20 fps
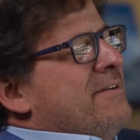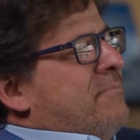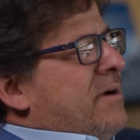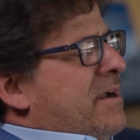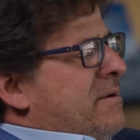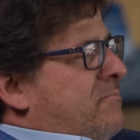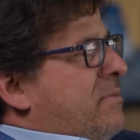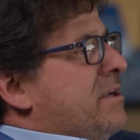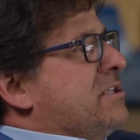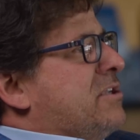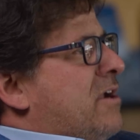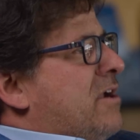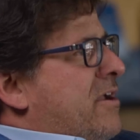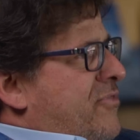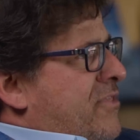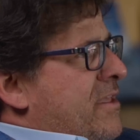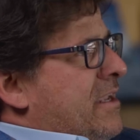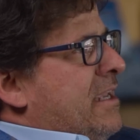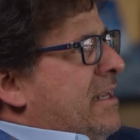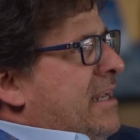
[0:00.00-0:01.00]
But so I
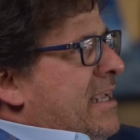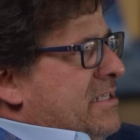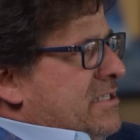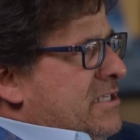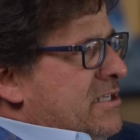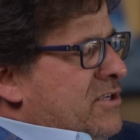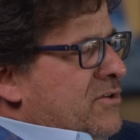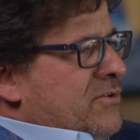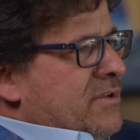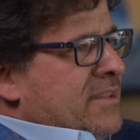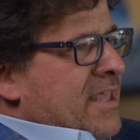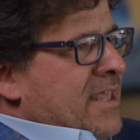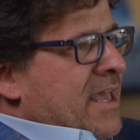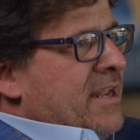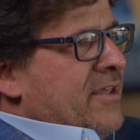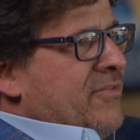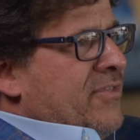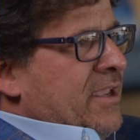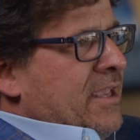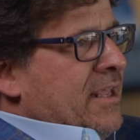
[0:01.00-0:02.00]
think it has to do with
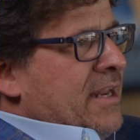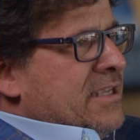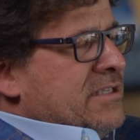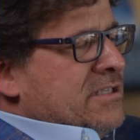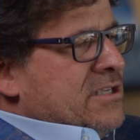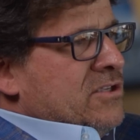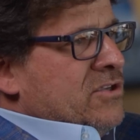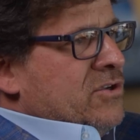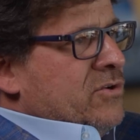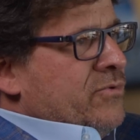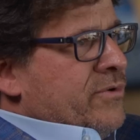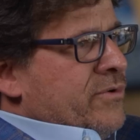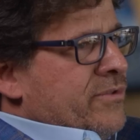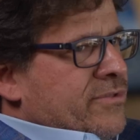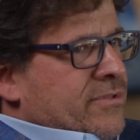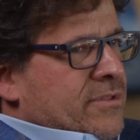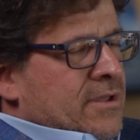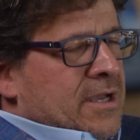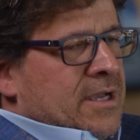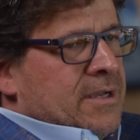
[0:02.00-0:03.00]
that. I think it has to do
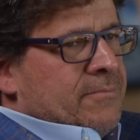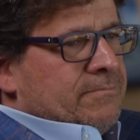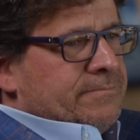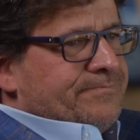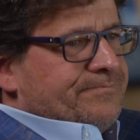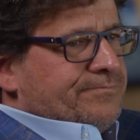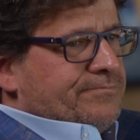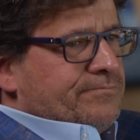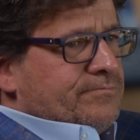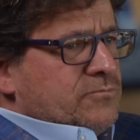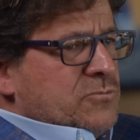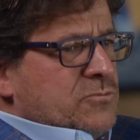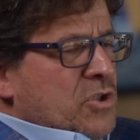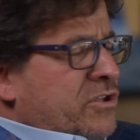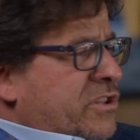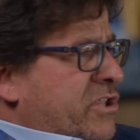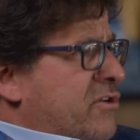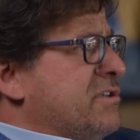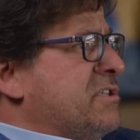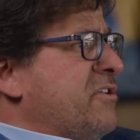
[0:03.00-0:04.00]
with,
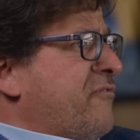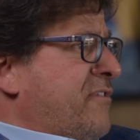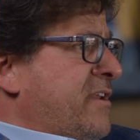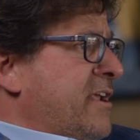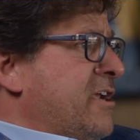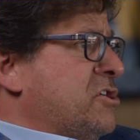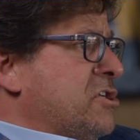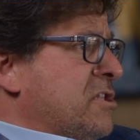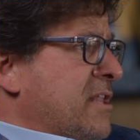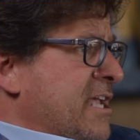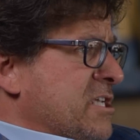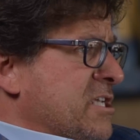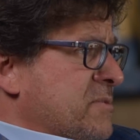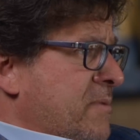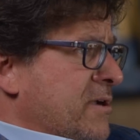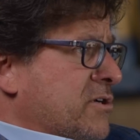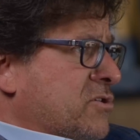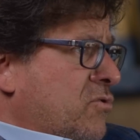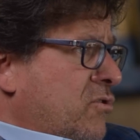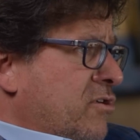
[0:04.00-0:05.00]
look, there's a financial
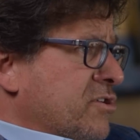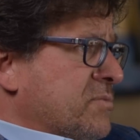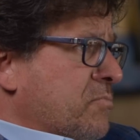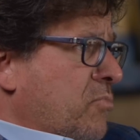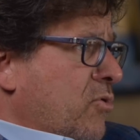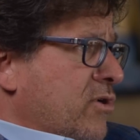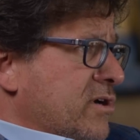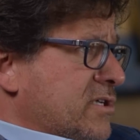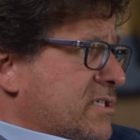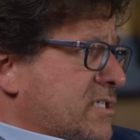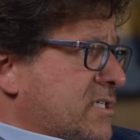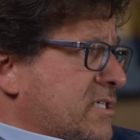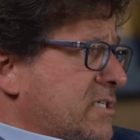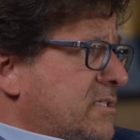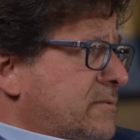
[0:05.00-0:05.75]
aspect to all sports.